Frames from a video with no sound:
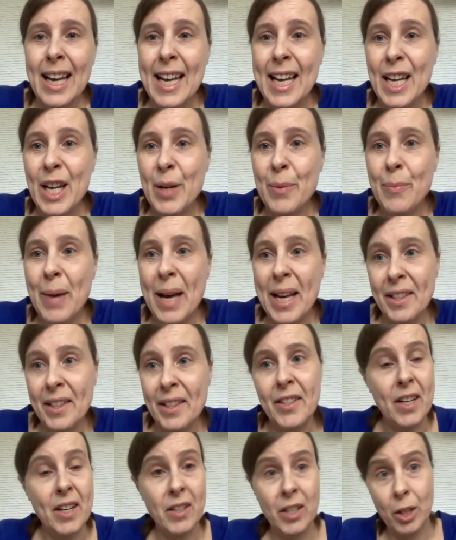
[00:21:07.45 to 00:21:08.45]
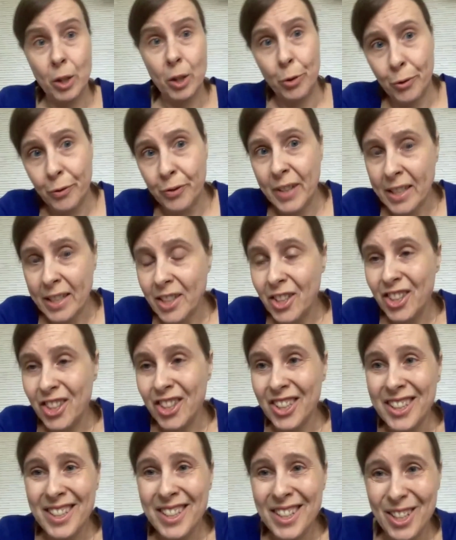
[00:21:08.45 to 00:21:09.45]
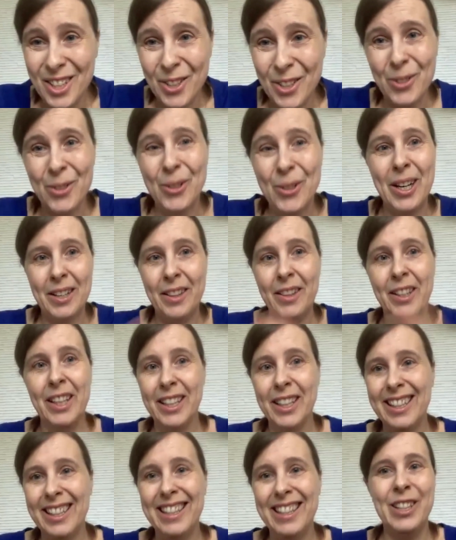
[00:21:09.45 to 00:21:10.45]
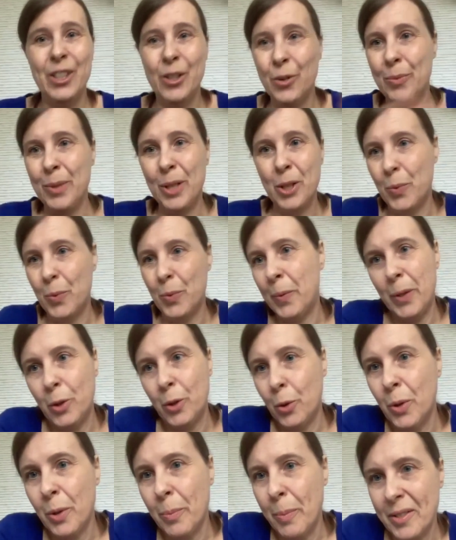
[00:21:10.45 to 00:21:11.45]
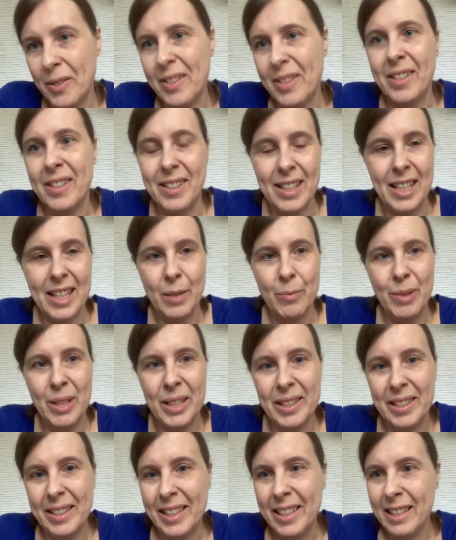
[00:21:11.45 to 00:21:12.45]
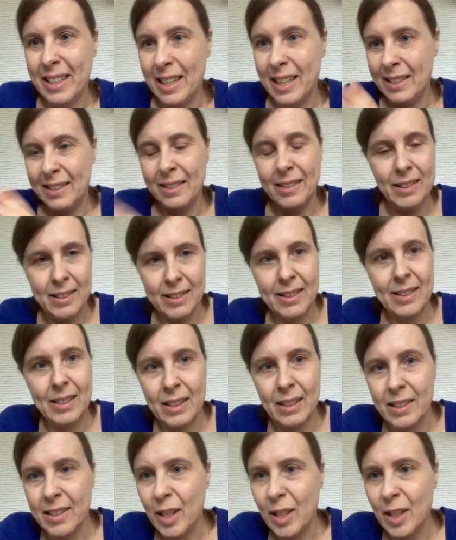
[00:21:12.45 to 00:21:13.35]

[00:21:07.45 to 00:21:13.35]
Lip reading: And there are a lot of tensions. So I think, you know, because when we talk about sustainability, and it's